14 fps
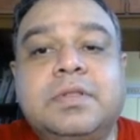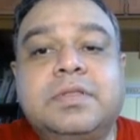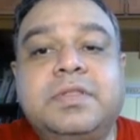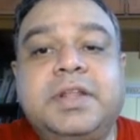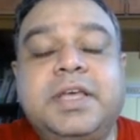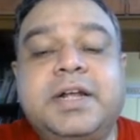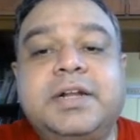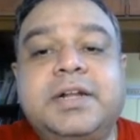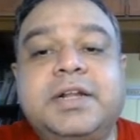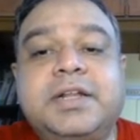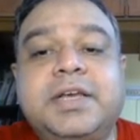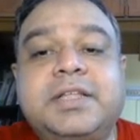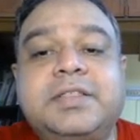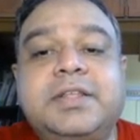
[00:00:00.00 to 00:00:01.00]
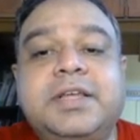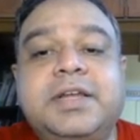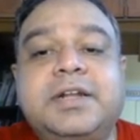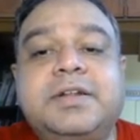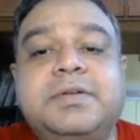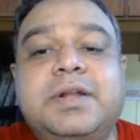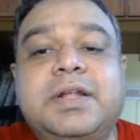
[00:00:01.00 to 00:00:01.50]
300. Yeah,
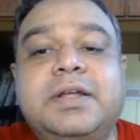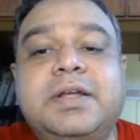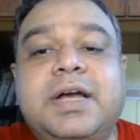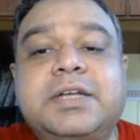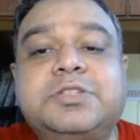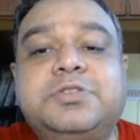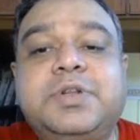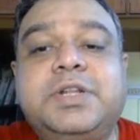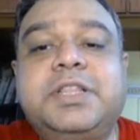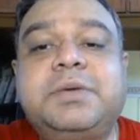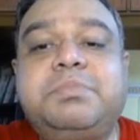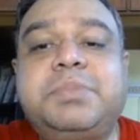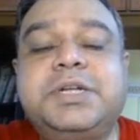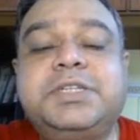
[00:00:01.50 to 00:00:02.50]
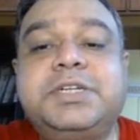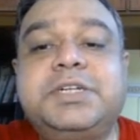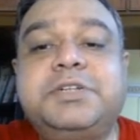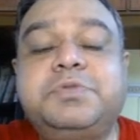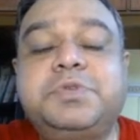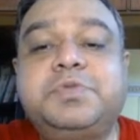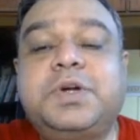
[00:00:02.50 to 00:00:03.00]
300. Now actually the budget
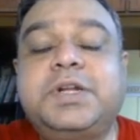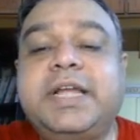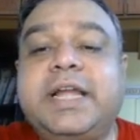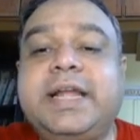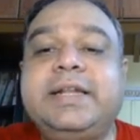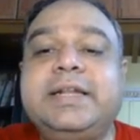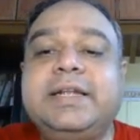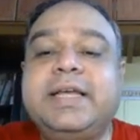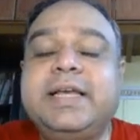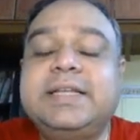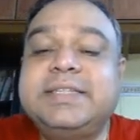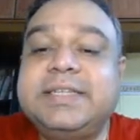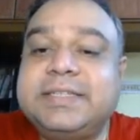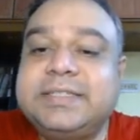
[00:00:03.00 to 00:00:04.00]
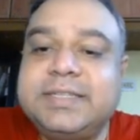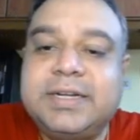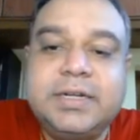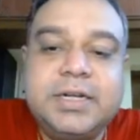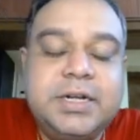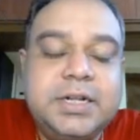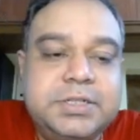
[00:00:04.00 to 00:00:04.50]
was what,
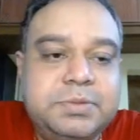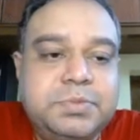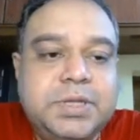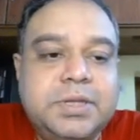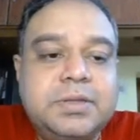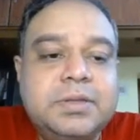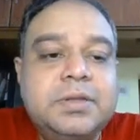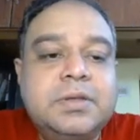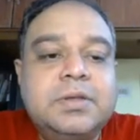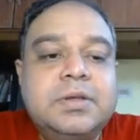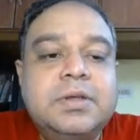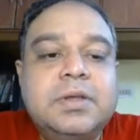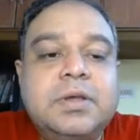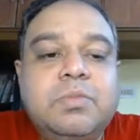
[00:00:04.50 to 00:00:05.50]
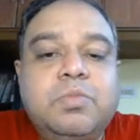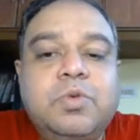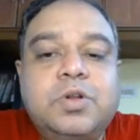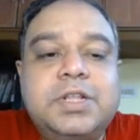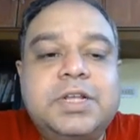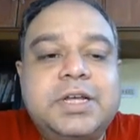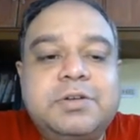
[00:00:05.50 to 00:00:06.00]
600 or something,
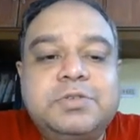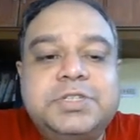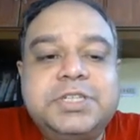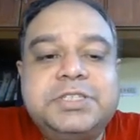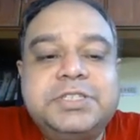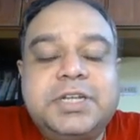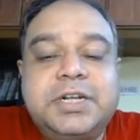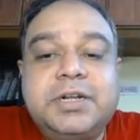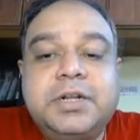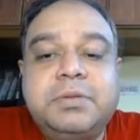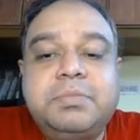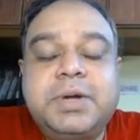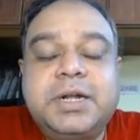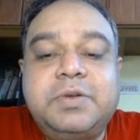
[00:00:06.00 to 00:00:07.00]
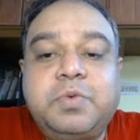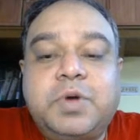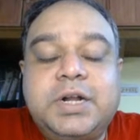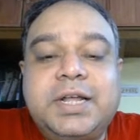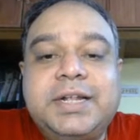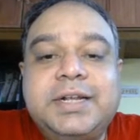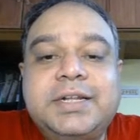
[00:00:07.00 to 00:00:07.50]
more than around 600. But
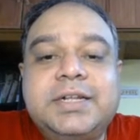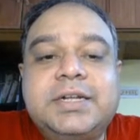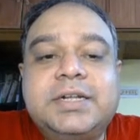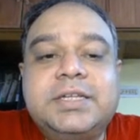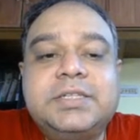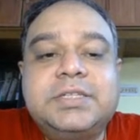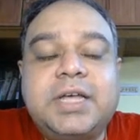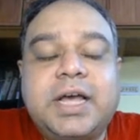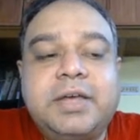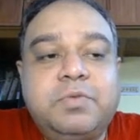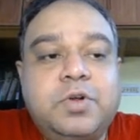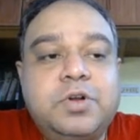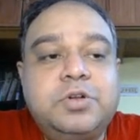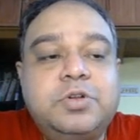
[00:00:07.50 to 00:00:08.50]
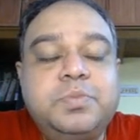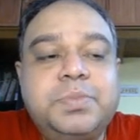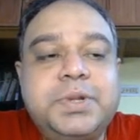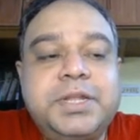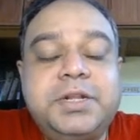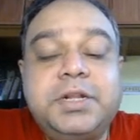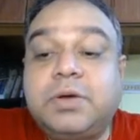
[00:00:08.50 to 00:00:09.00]
what I did is I want to
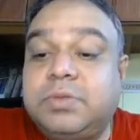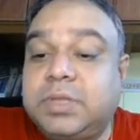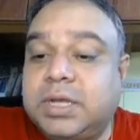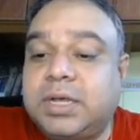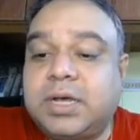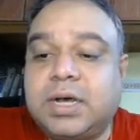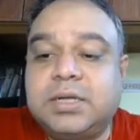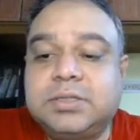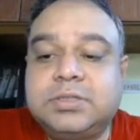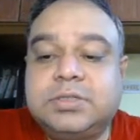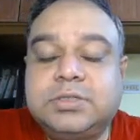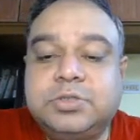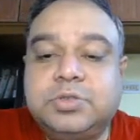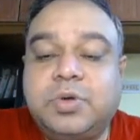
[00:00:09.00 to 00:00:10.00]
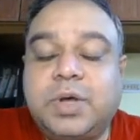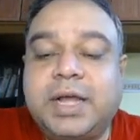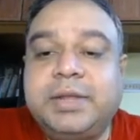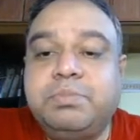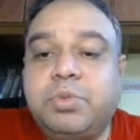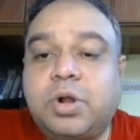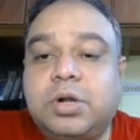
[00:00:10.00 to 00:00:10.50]
bring down the cost, so I
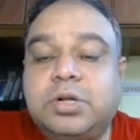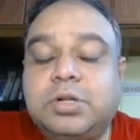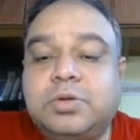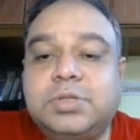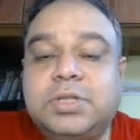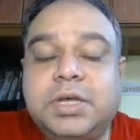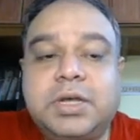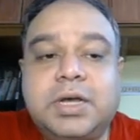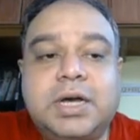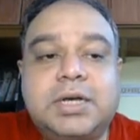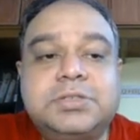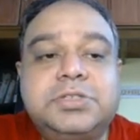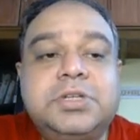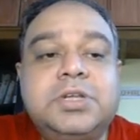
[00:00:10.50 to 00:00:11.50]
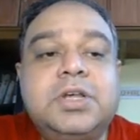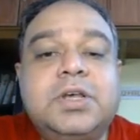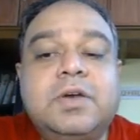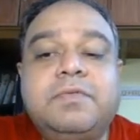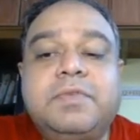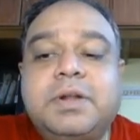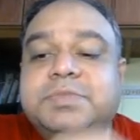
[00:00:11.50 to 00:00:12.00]
brought down the cost
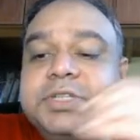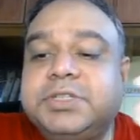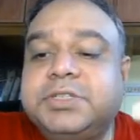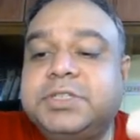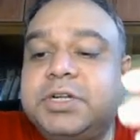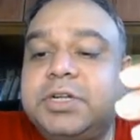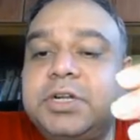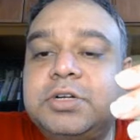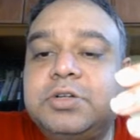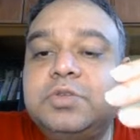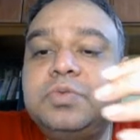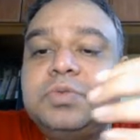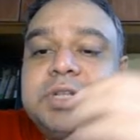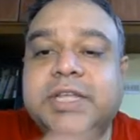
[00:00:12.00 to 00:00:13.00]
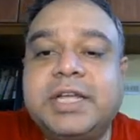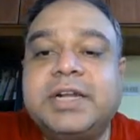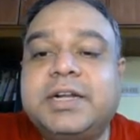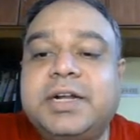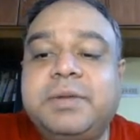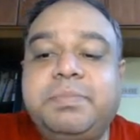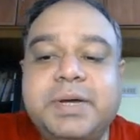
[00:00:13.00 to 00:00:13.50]
from 600 to
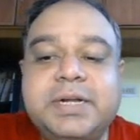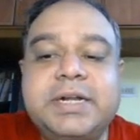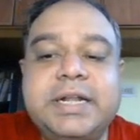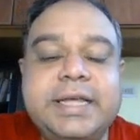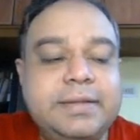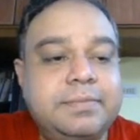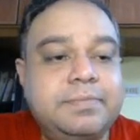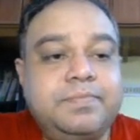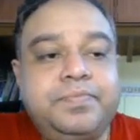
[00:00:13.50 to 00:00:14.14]
300 per day.